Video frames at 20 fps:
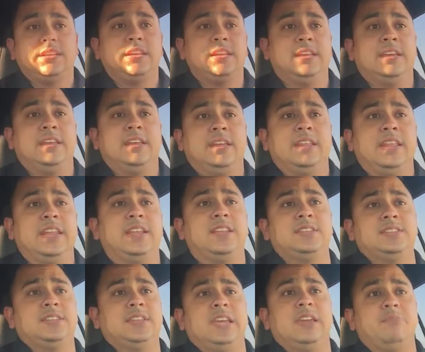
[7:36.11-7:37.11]
That
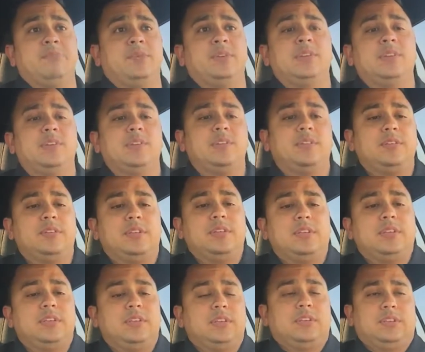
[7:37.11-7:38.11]
doesn't
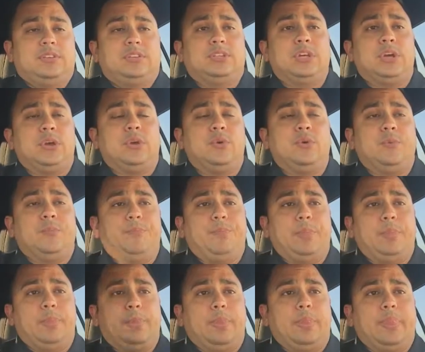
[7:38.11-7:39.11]
happen. So,
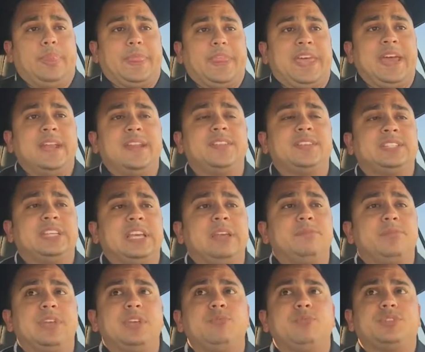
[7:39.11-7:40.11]
kind of the
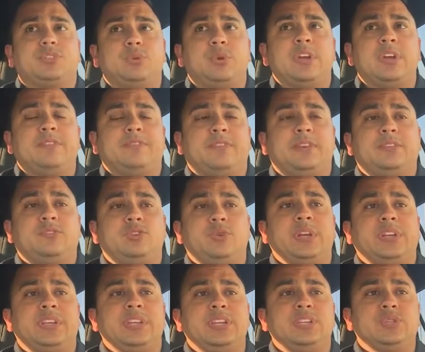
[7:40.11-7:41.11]
same thing with
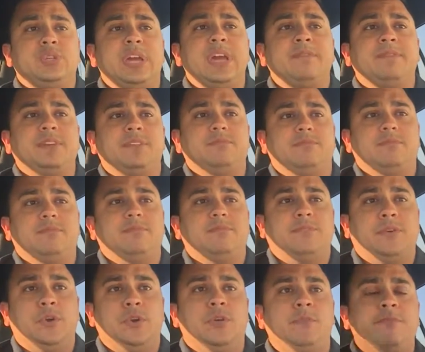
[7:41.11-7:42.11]
directing traffic.
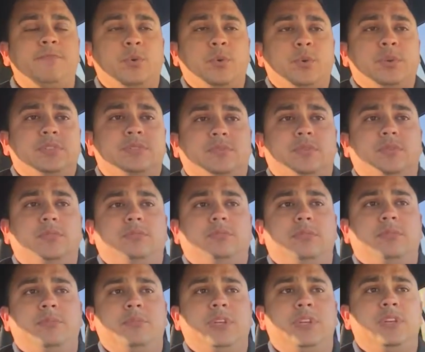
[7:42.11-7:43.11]
Firm, forceful.
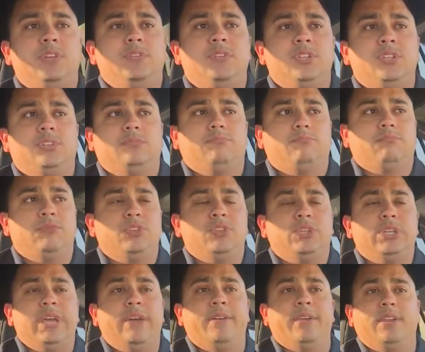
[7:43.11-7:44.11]
I mean, you
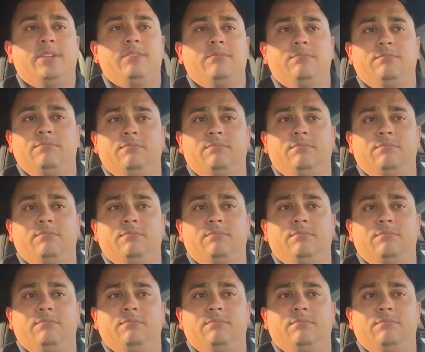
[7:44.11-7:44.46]
shout it.